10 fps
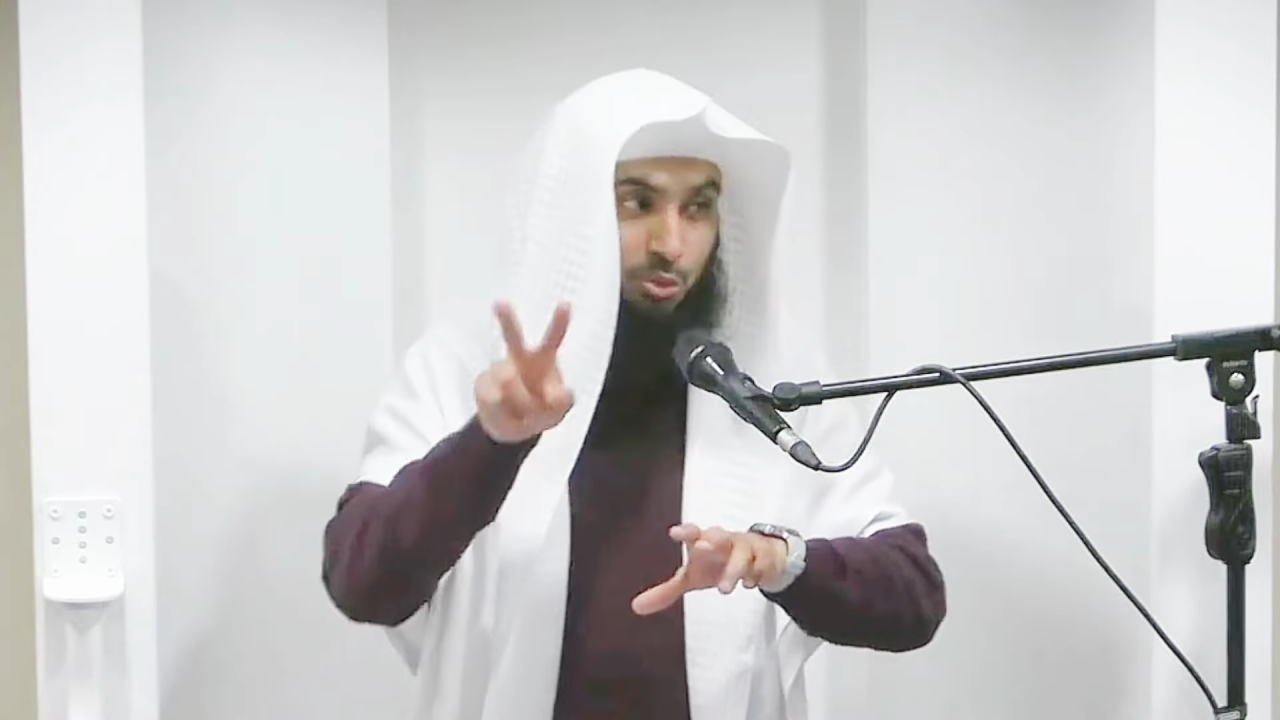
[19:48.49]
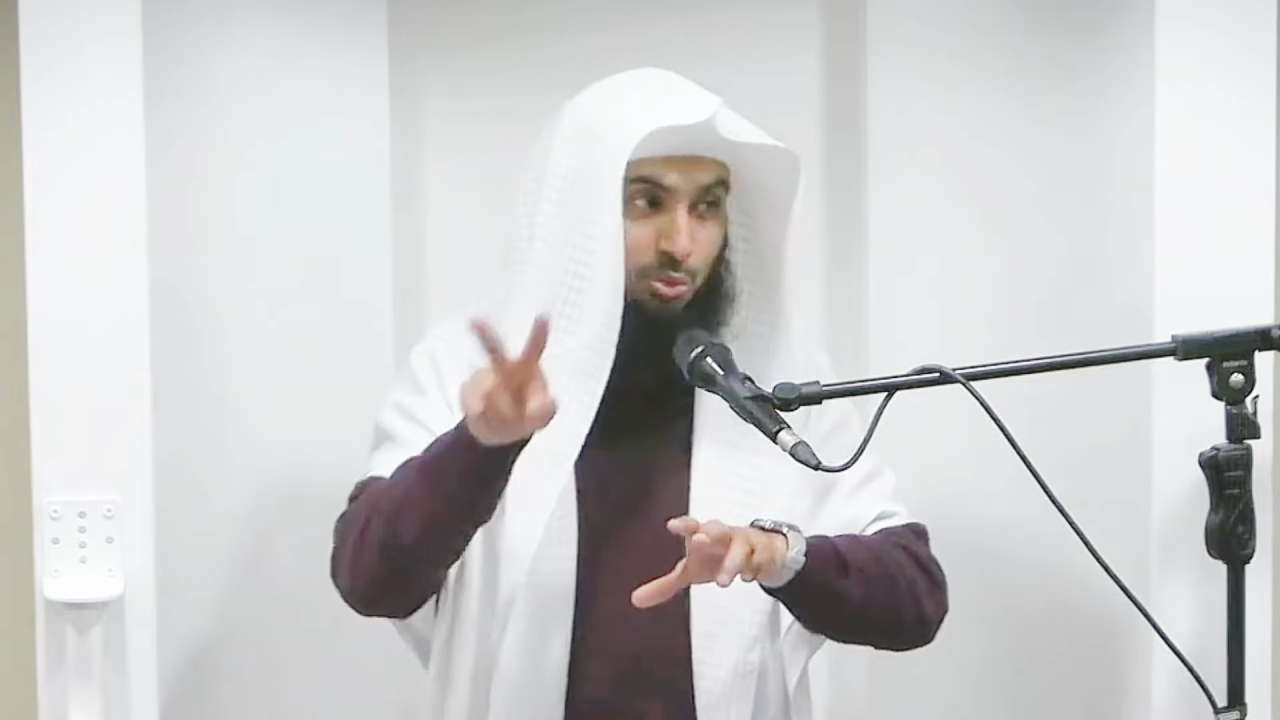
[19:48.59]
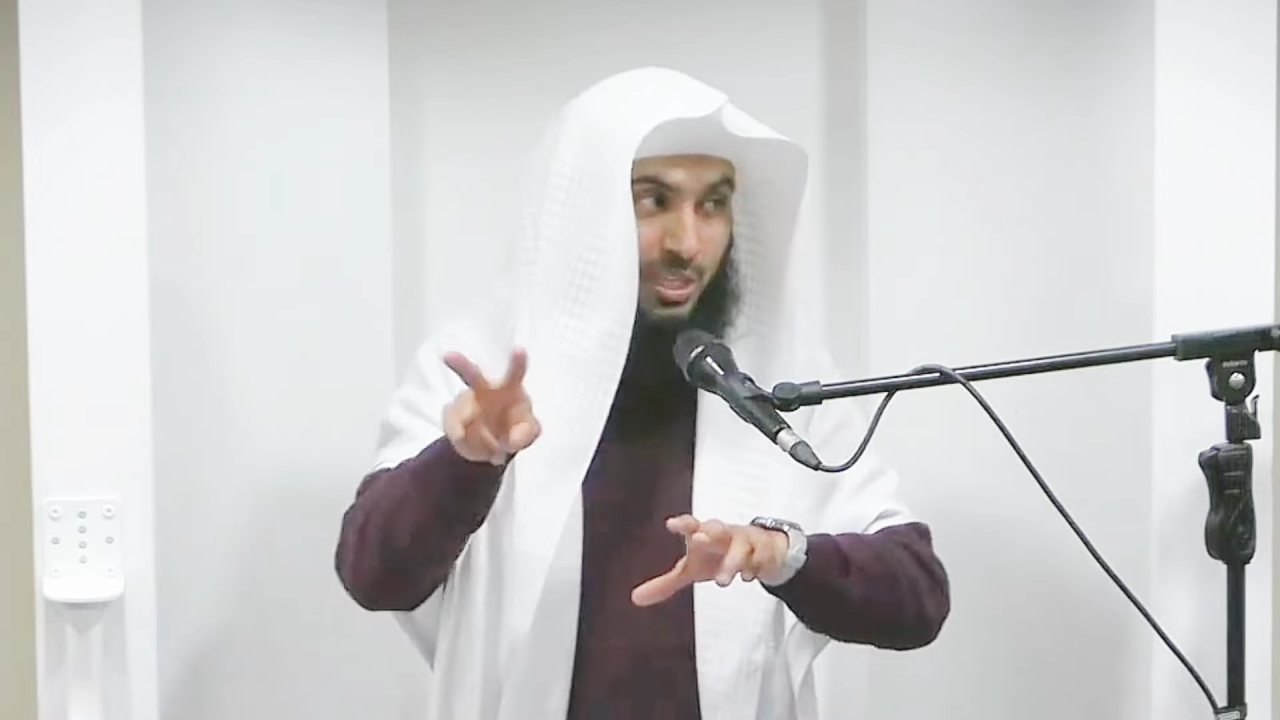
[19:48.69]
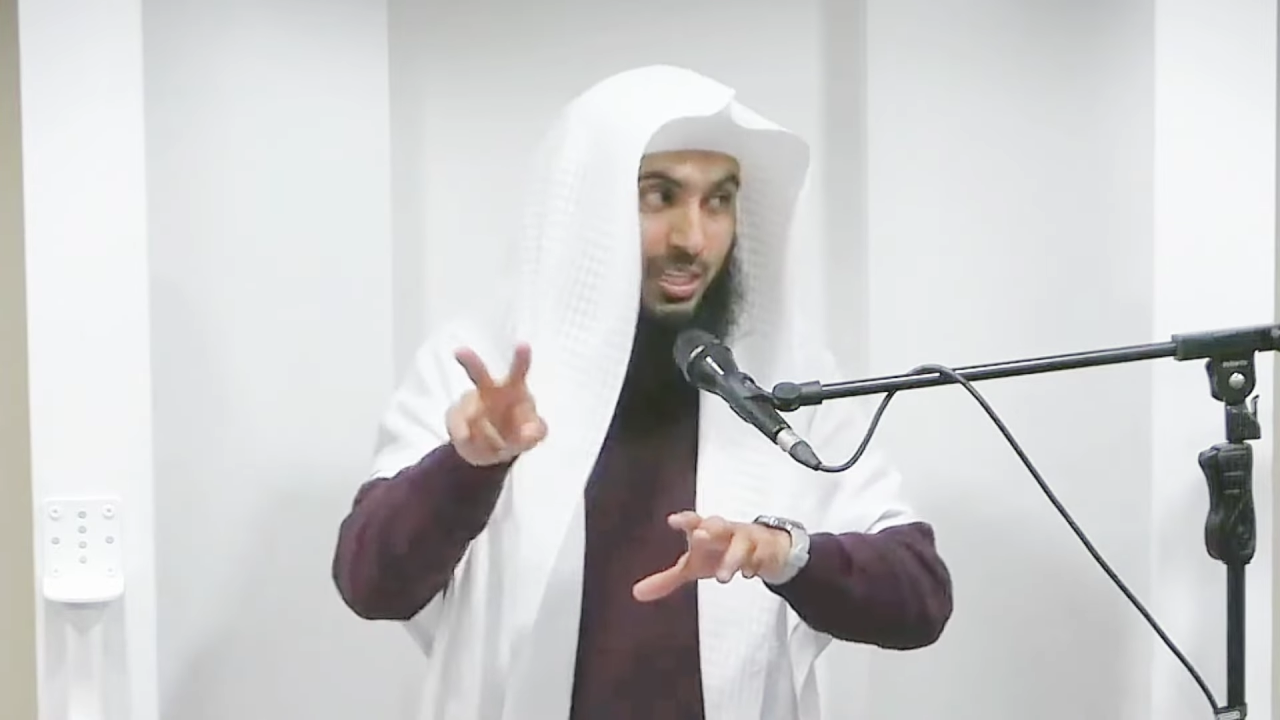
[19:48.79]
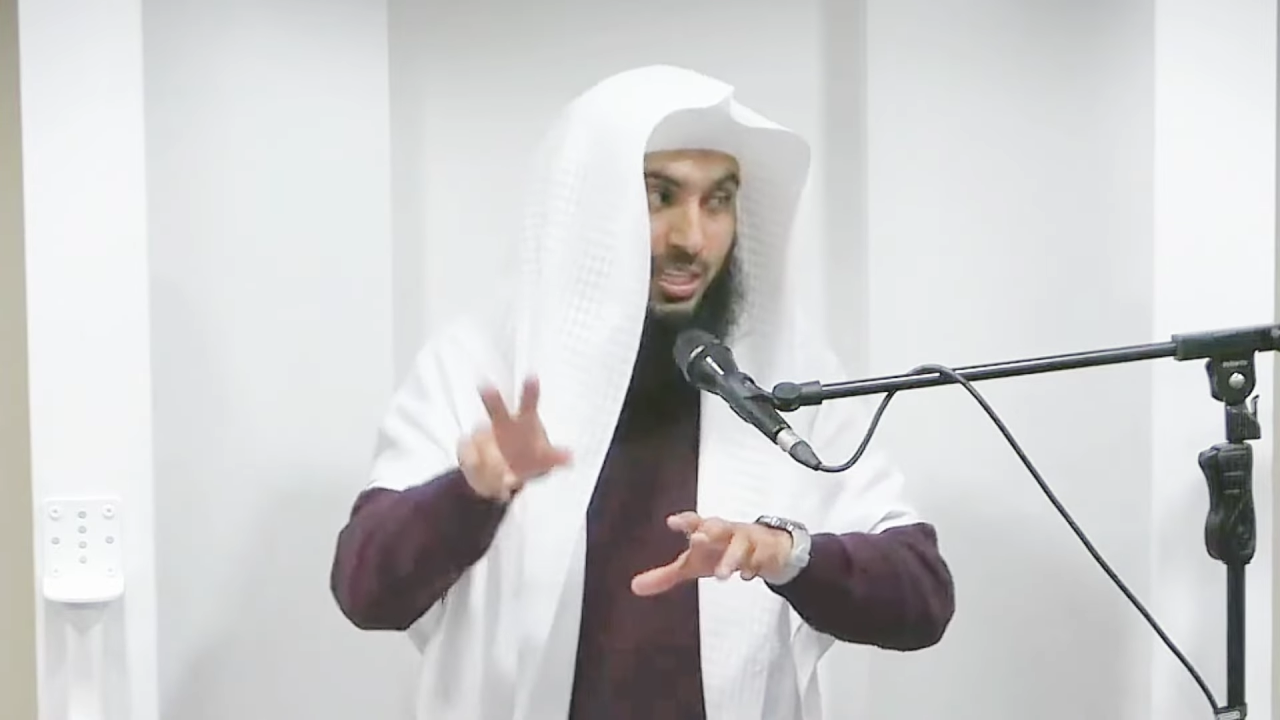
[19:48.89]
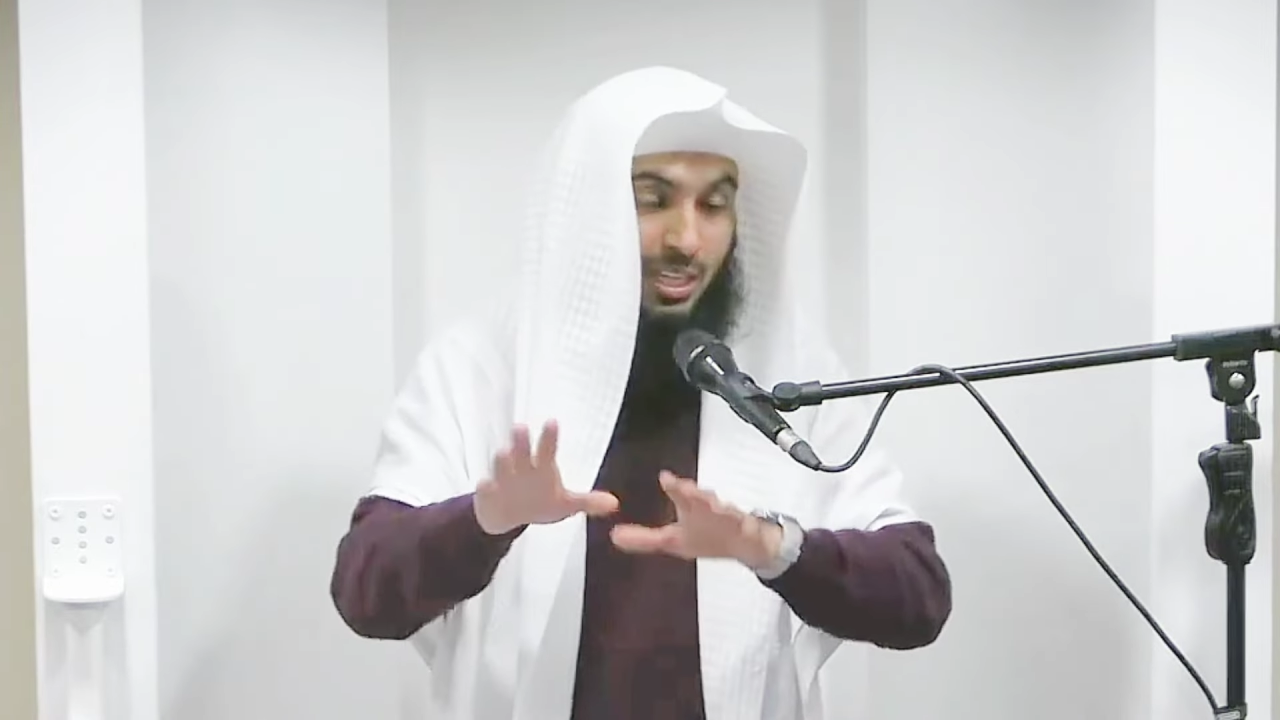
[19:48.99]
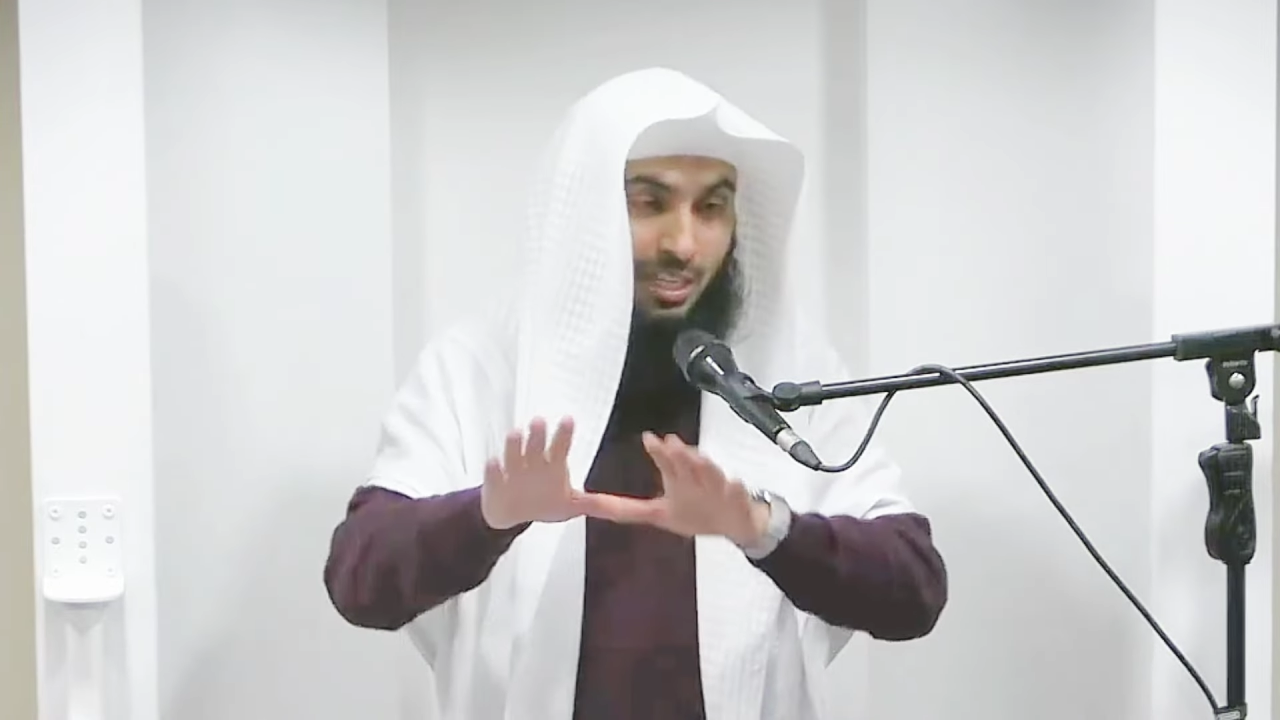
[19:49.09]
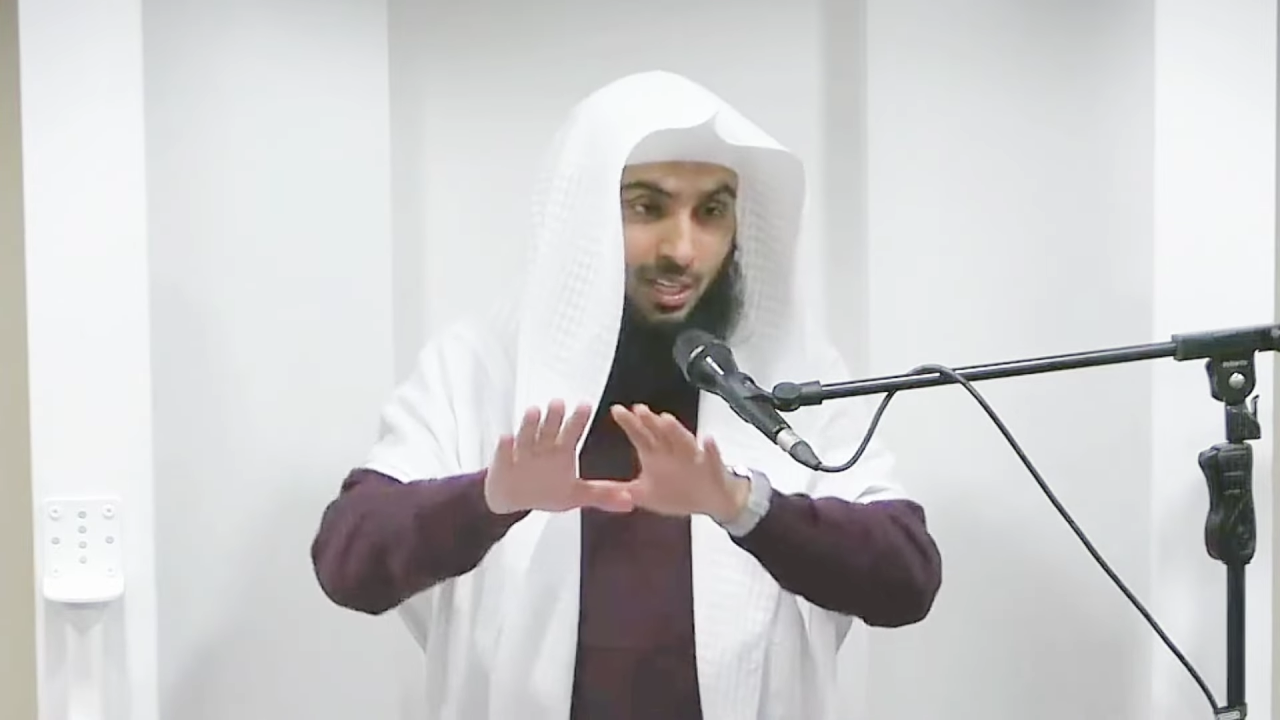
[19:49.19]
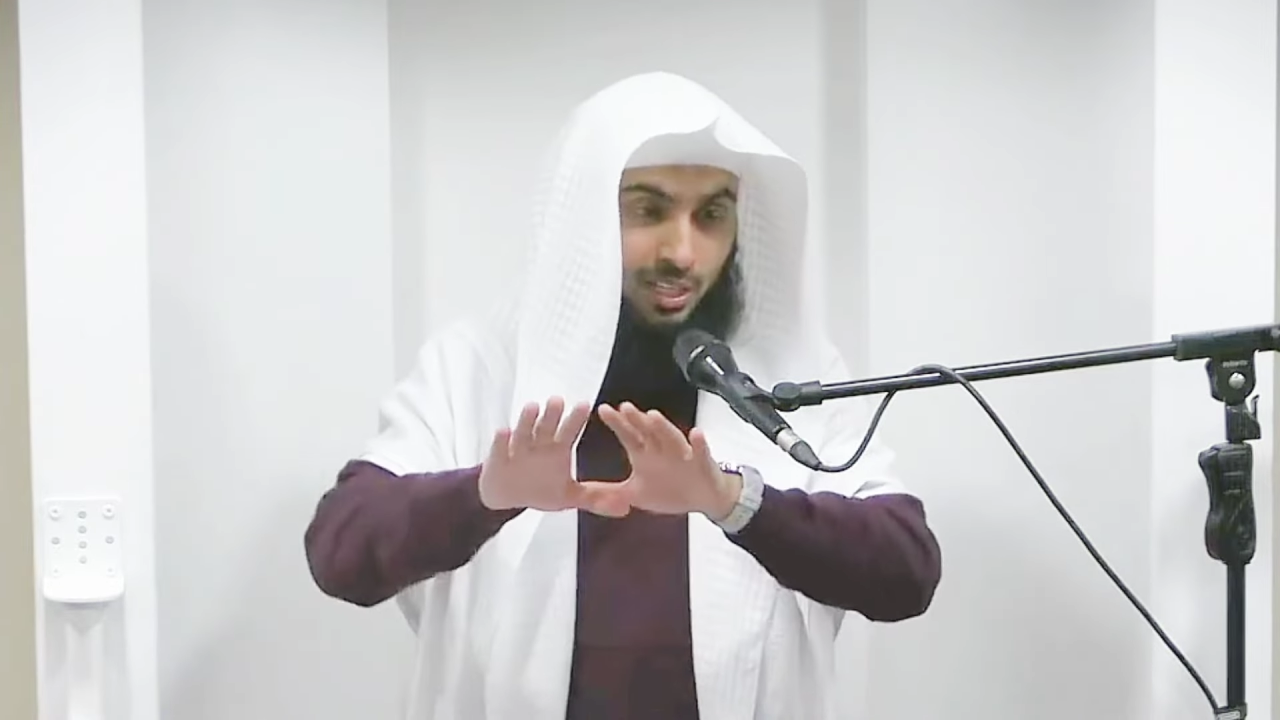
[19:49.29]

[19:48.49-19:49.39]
two key